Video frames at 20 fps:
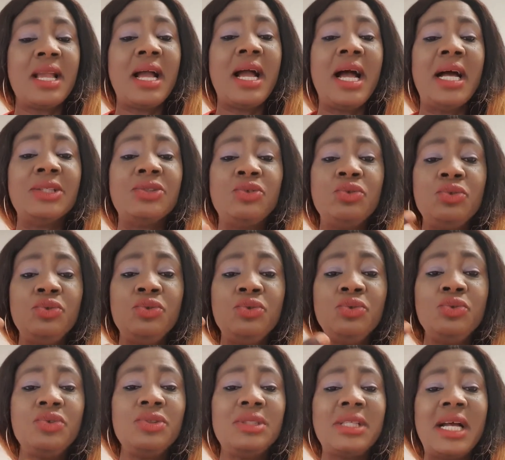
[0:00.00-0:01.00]
As you
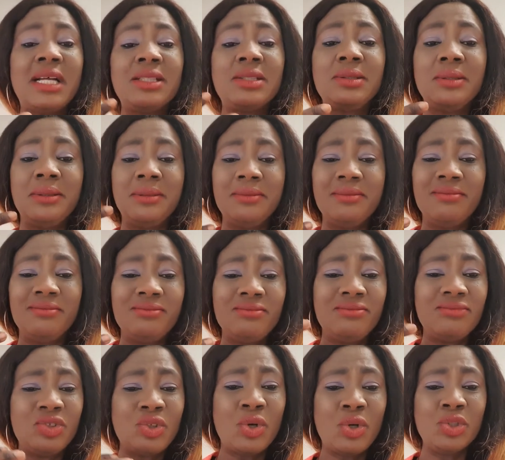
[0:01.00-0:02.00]
use that
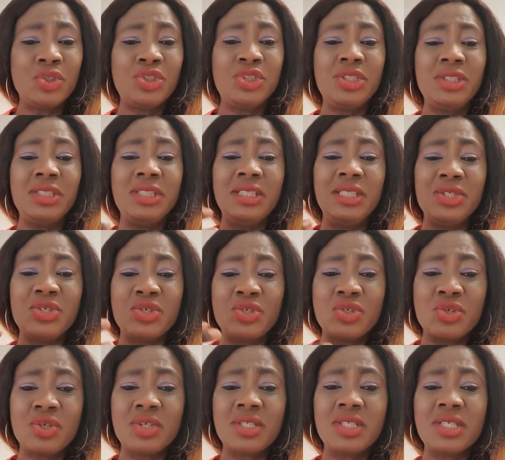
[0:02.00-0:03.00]
touching,
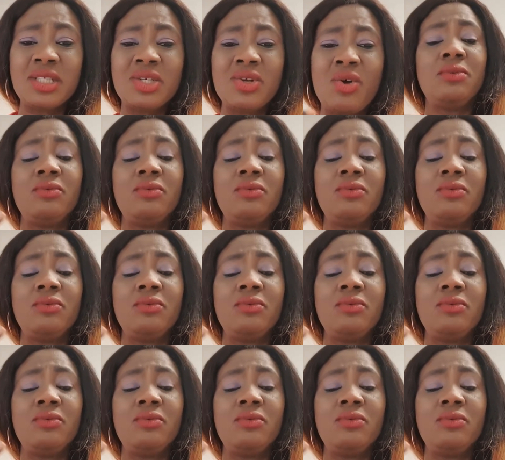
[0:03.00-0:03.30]
insulting,